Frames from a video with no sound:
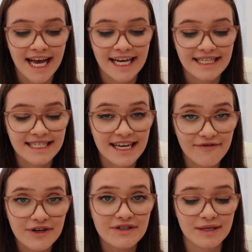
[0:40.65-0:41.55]
It is
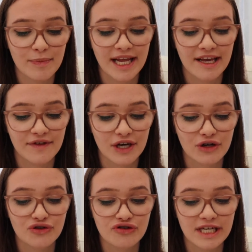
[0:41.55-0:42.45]
difficult to believe that
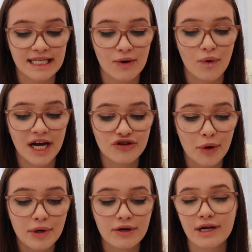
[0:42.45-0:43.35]
countries in wet
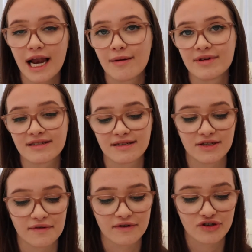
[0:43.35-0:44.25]
tropical climates can
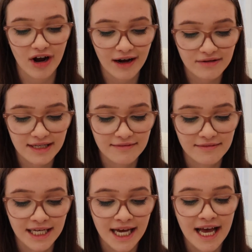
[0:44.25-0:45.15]
suffer a drought.
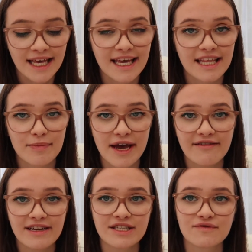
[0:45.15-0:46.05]
Yet the
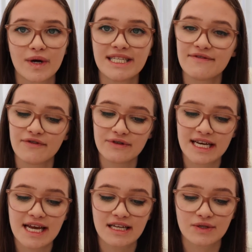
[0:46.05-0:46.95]
period of
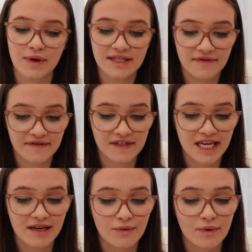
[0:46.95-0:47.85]
2014 to
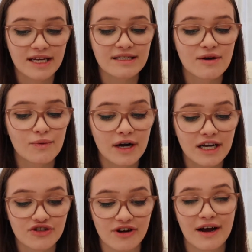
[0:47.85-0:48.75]
2015 witnessed the
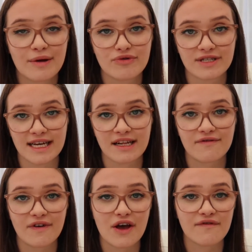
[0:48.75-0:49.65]
worst drought in Brazil
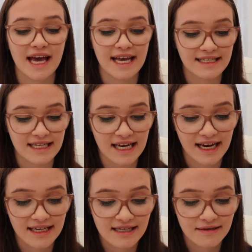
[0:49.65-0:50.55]
for over 80
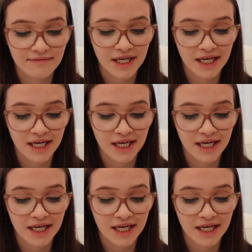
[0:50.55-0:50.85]
years.